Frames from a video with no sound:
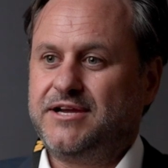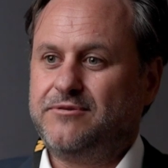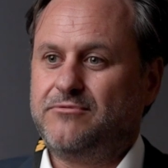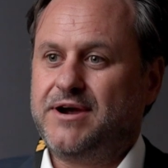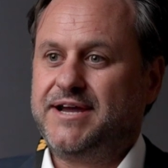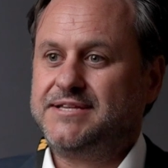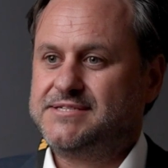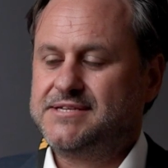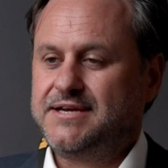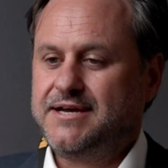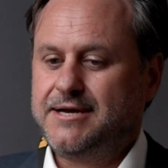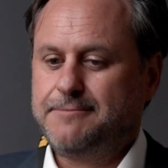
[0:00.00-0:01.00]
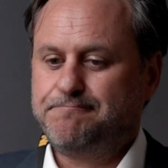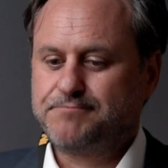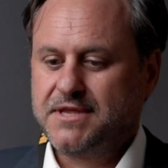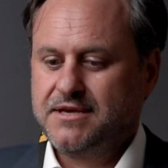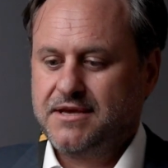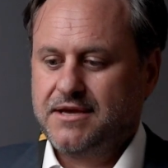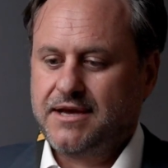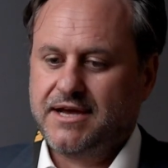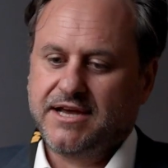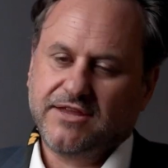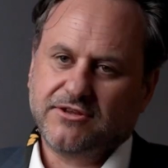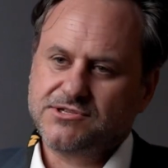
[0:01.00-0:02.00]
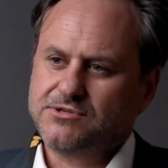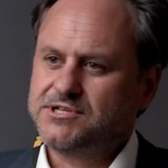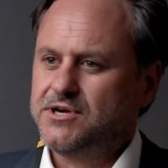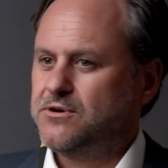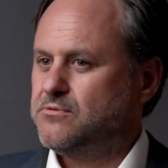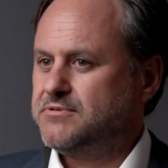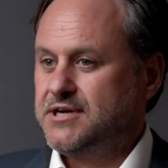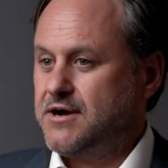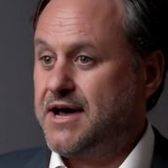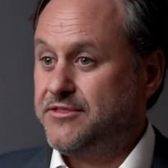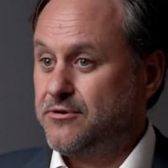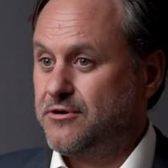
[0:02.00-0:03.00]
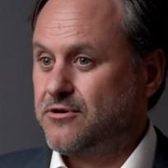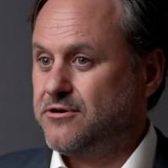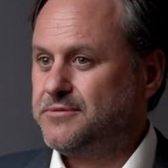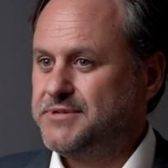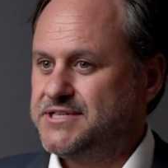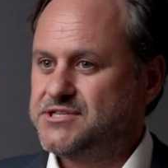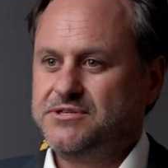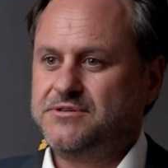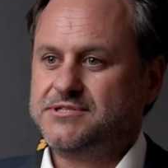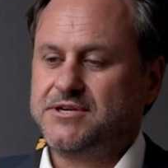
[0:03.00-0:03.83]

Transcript: in rates. And there's also other economies too.